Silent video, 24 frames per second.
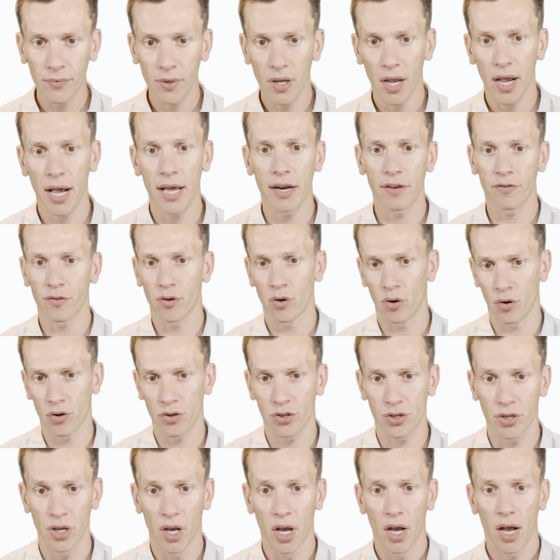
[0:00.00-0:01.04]
And of
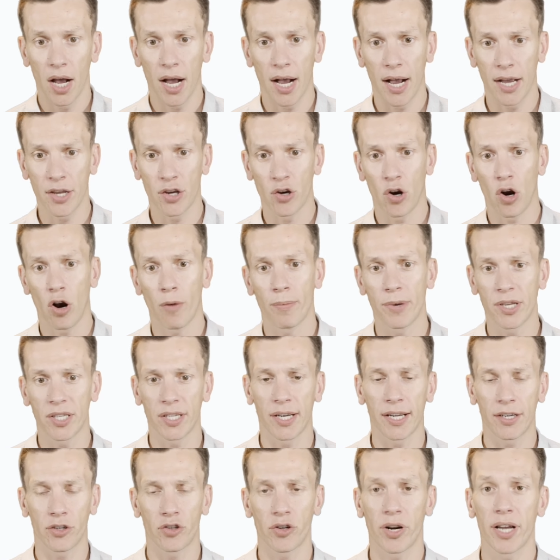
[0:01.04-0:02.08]
course, your hobbies and
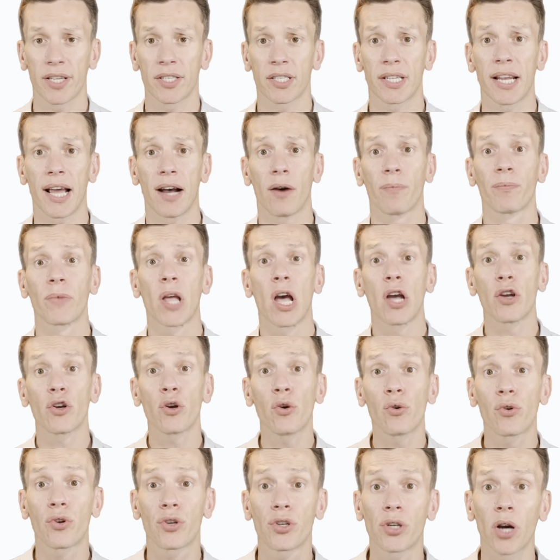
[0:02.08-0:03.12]
interests. Now,
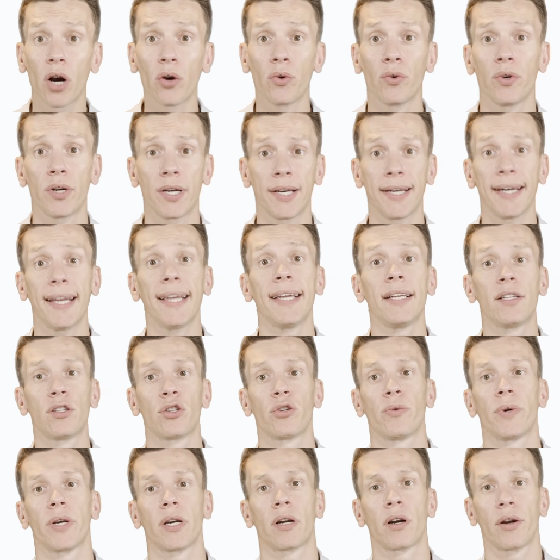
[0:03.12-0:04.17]
you don't need to
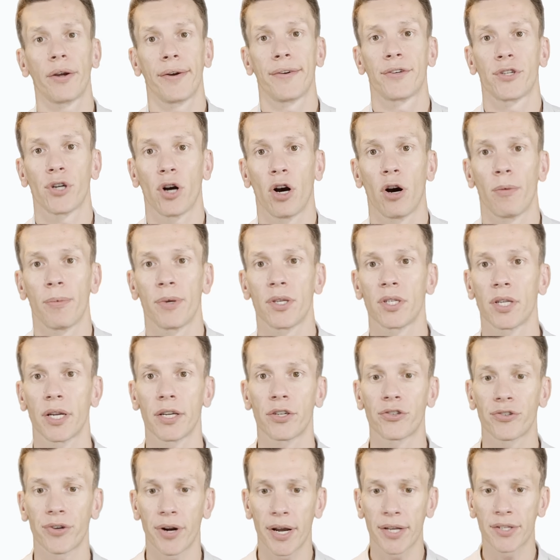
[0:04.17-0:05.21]
include your hobbies and
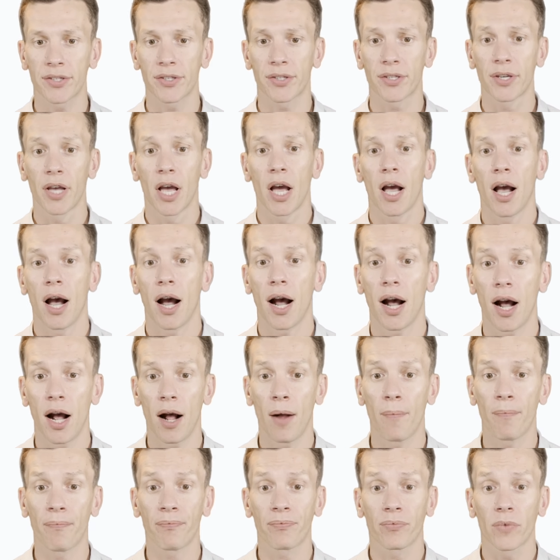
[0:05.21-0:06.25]
interests.
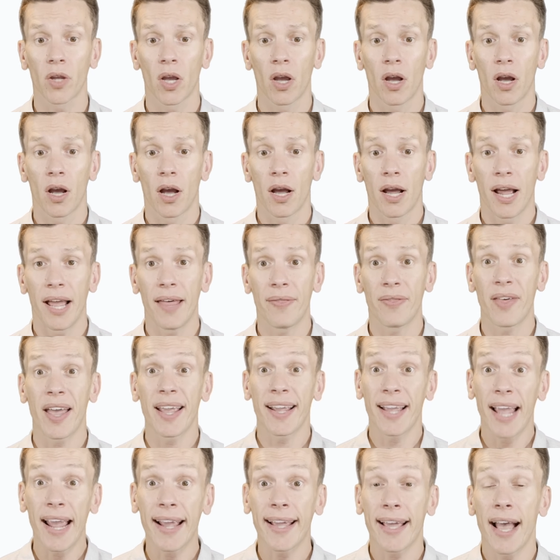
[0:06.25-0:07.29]

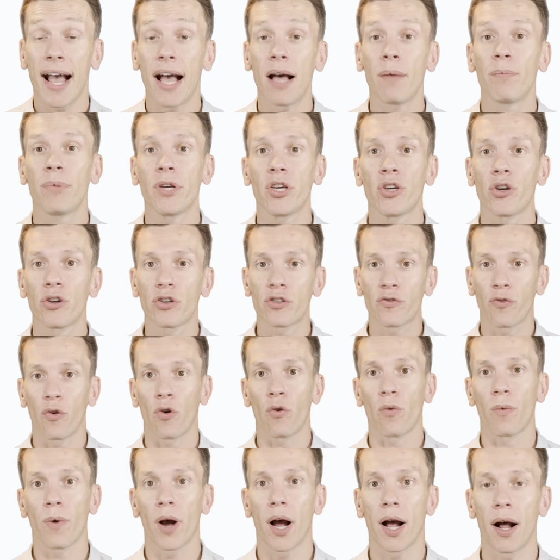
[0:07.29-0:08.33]
It can be
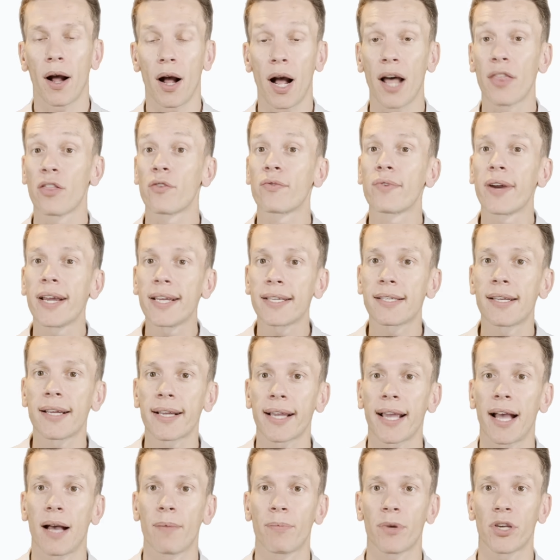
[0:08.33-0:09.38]
useful, and the reason it
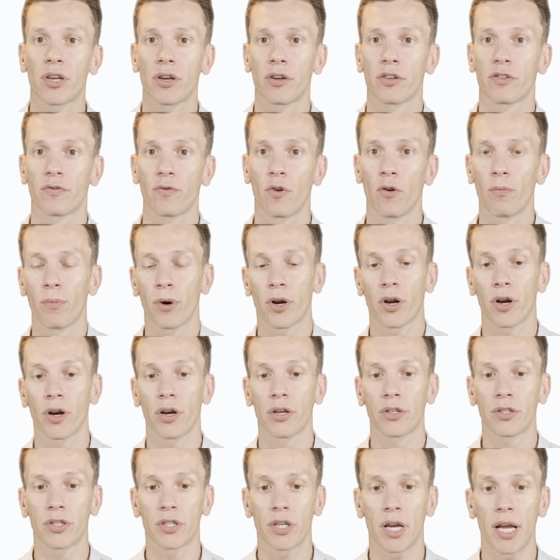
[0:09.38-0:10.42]
can be useful
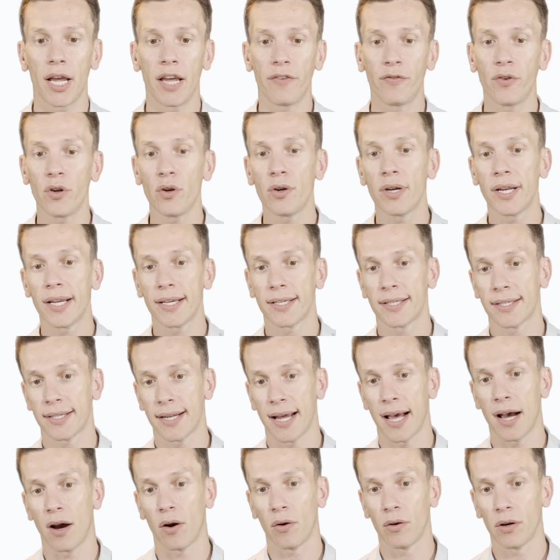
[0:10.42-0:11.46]
because if you list
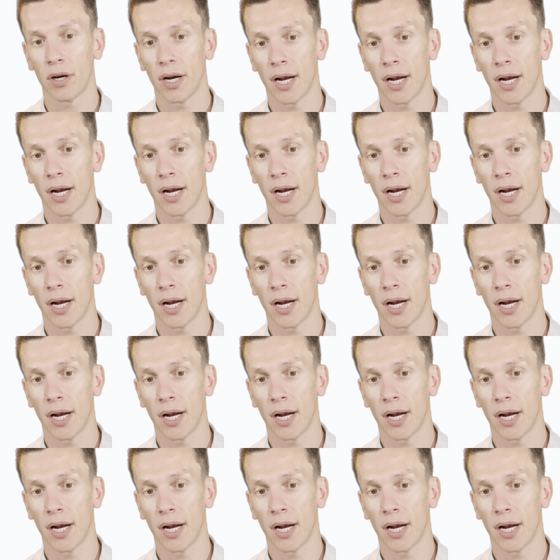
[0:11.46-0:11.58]
out